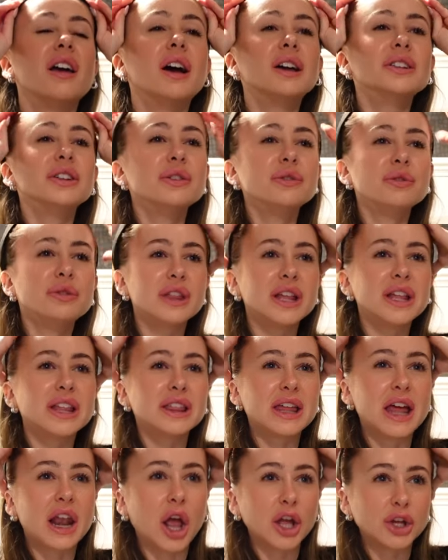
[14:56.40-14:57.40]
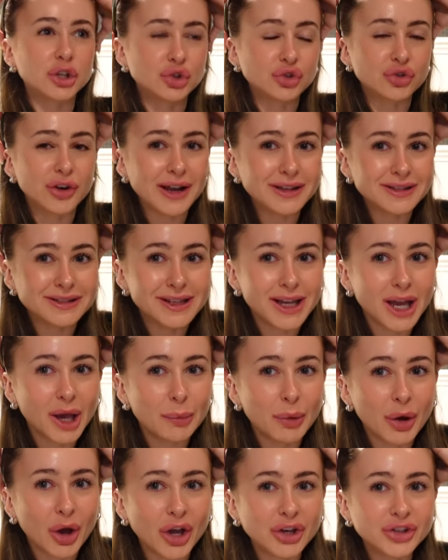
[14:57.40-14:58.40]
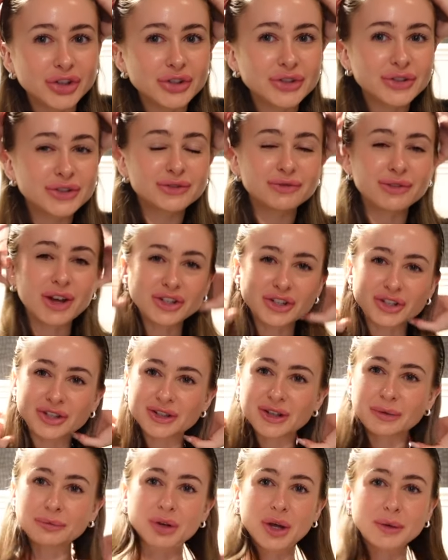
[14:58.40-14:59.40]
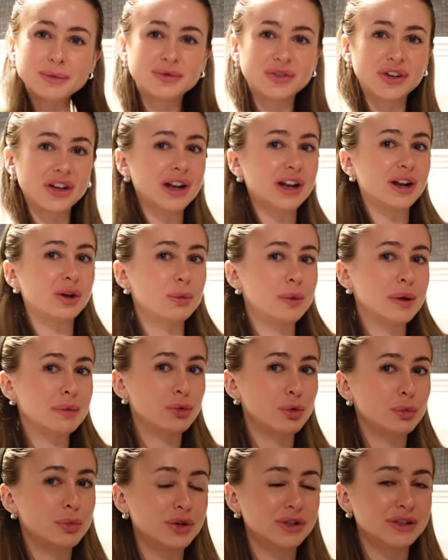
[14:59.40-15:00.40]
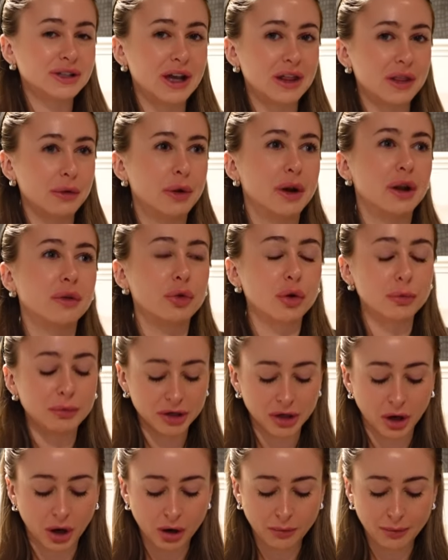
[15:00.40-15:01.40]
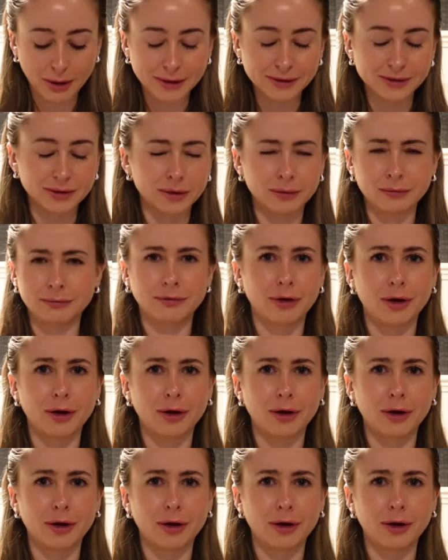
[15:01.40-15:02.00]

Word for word: I don't think they're like dressier, but I just I just sometimes feel a little bit more put together when I've got my yoga pants on